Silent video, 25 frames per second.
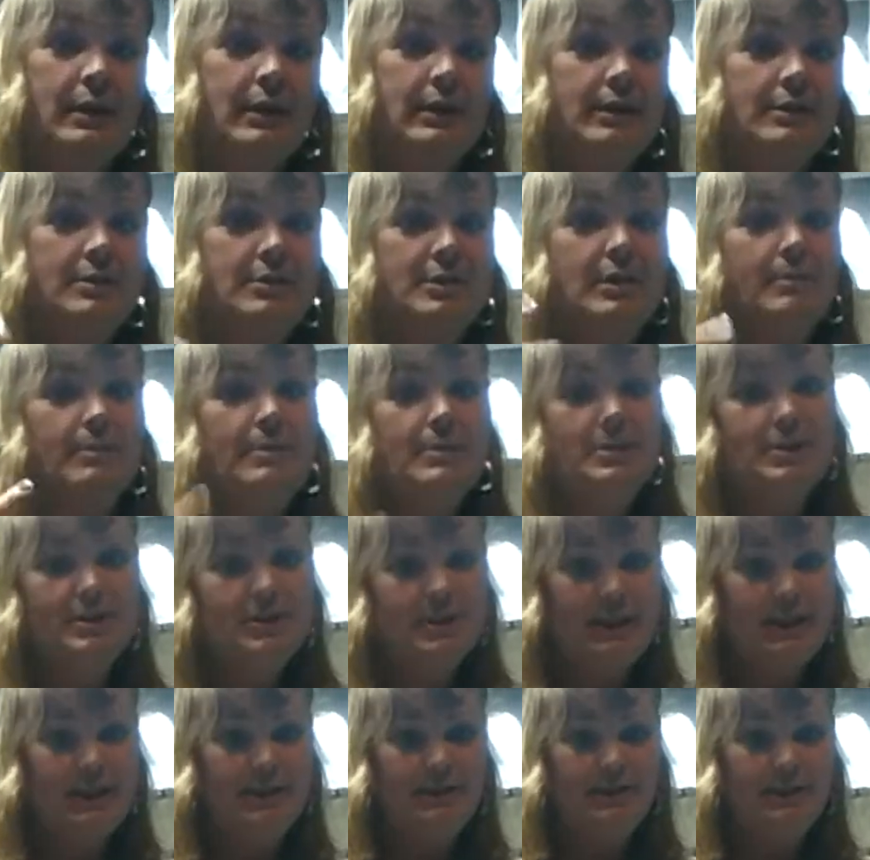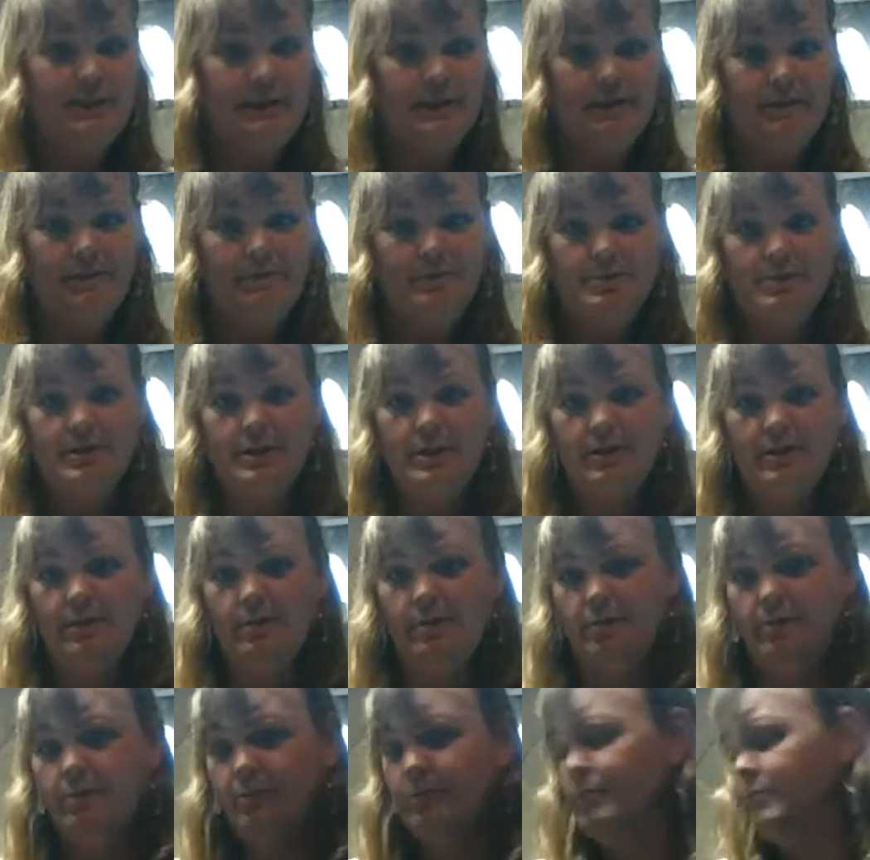There's not much else I can do.
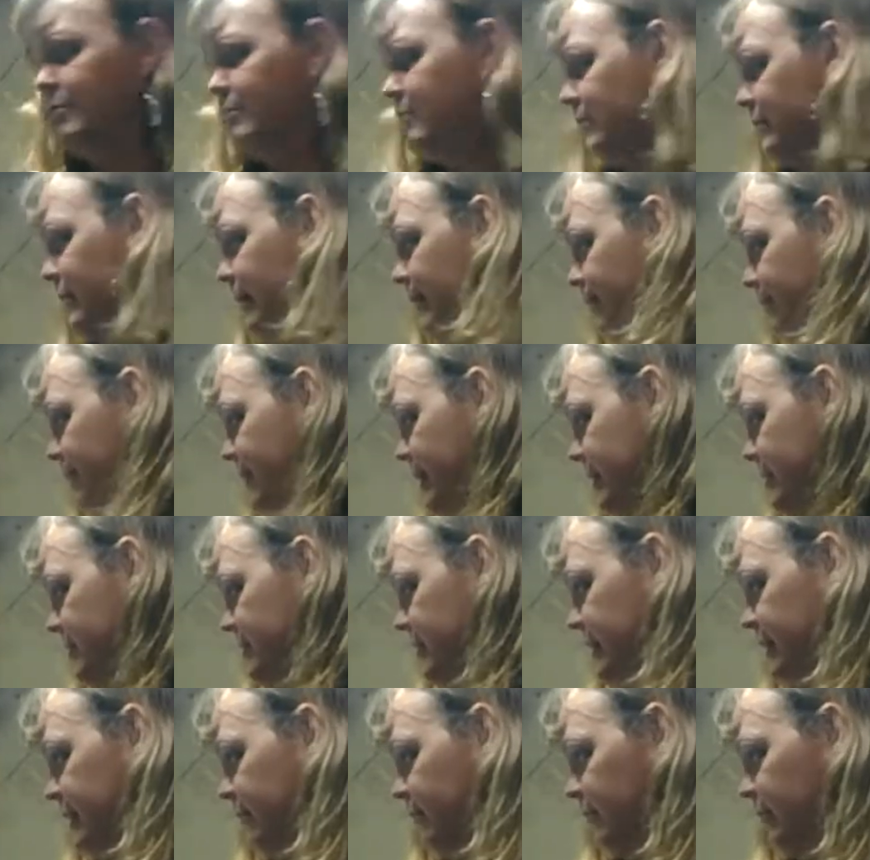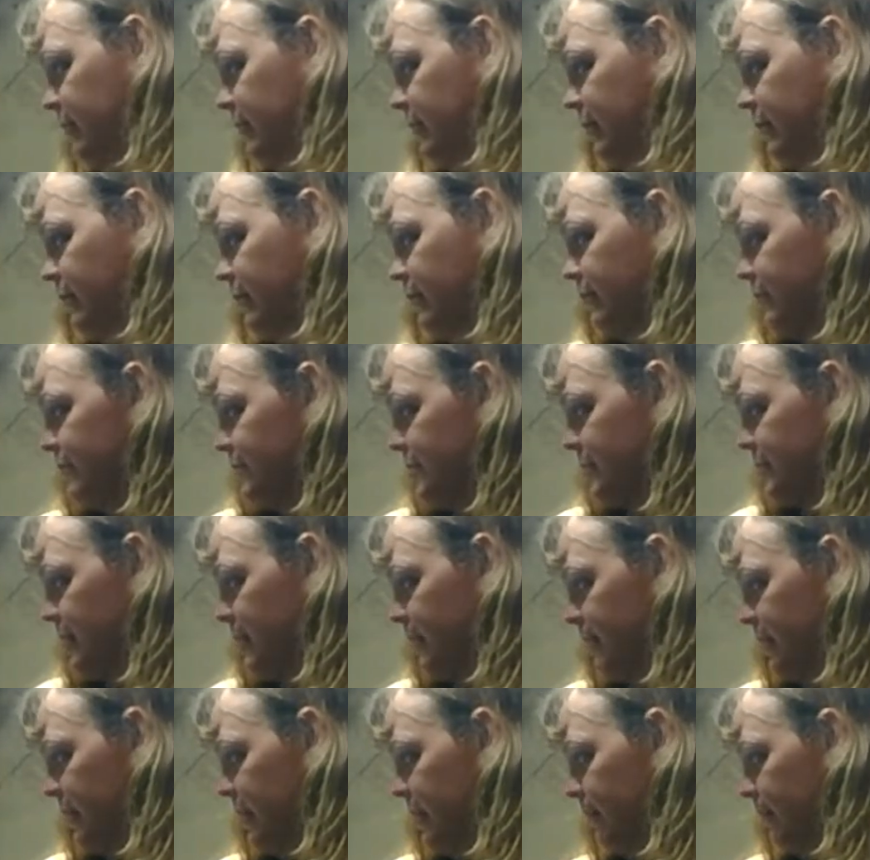So that basically will
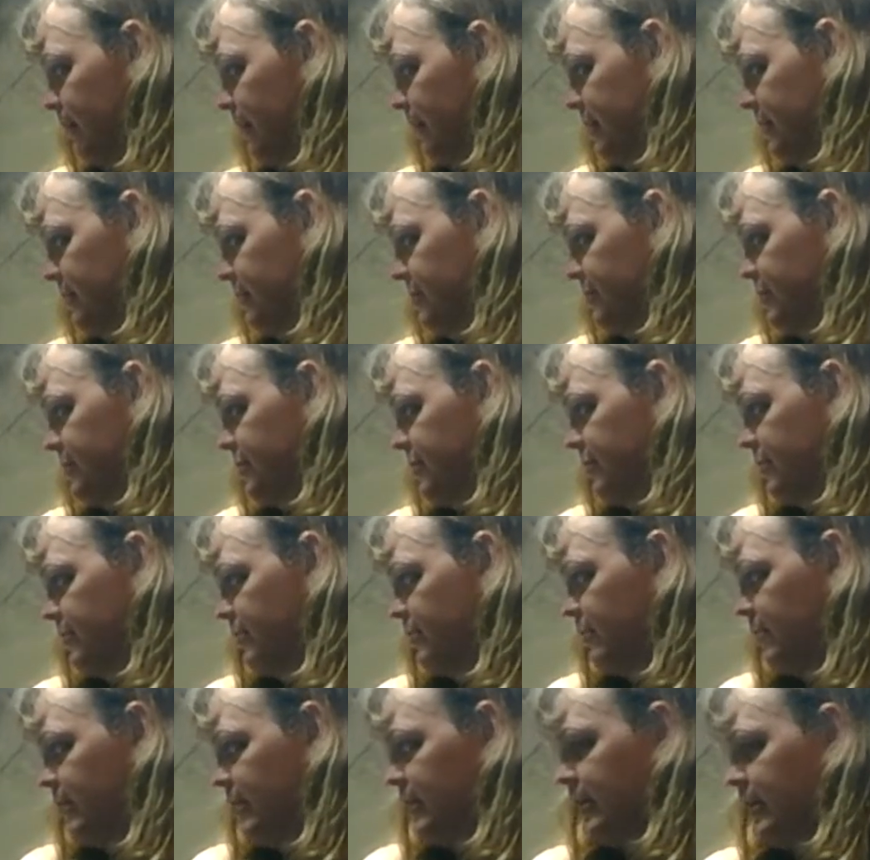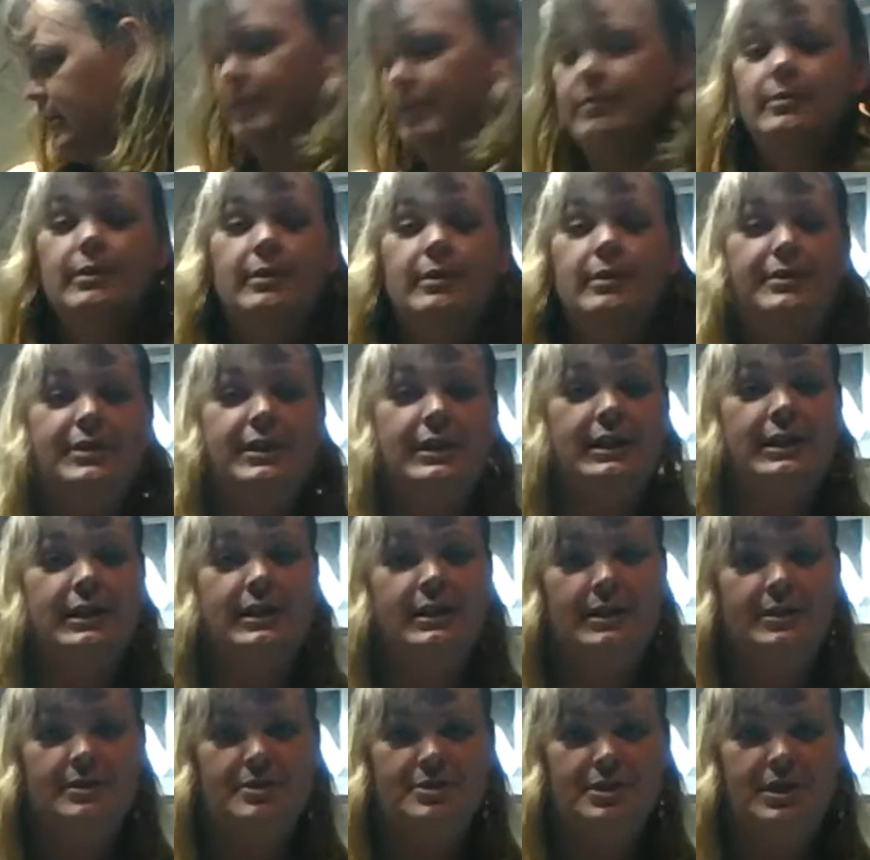sum it up into everything in
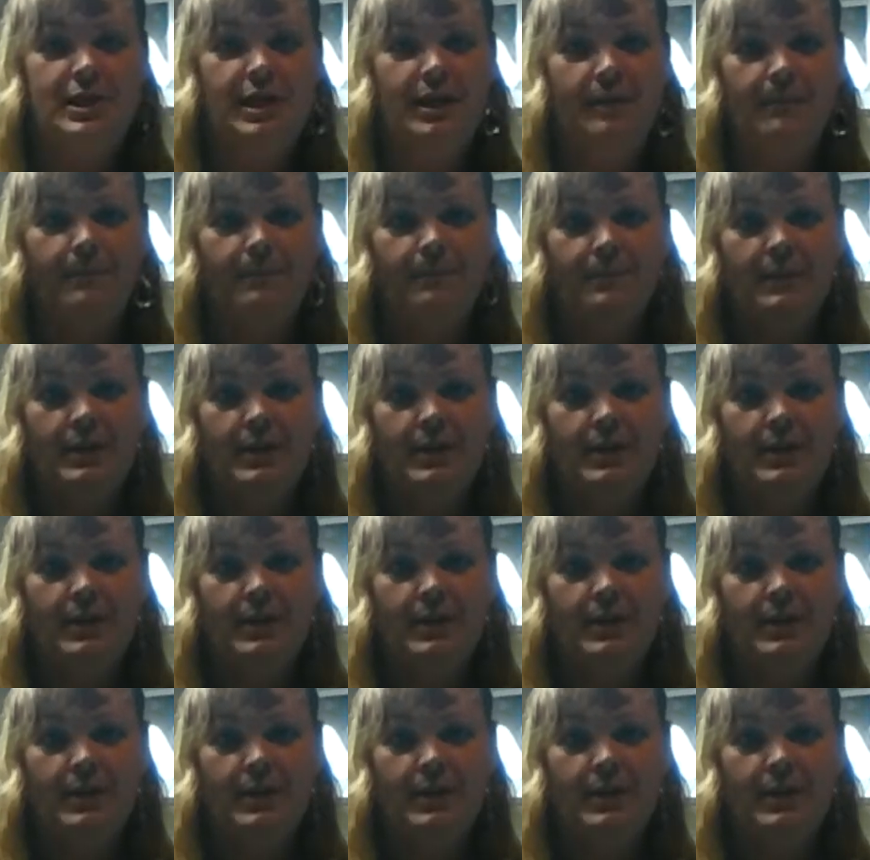a nutshell.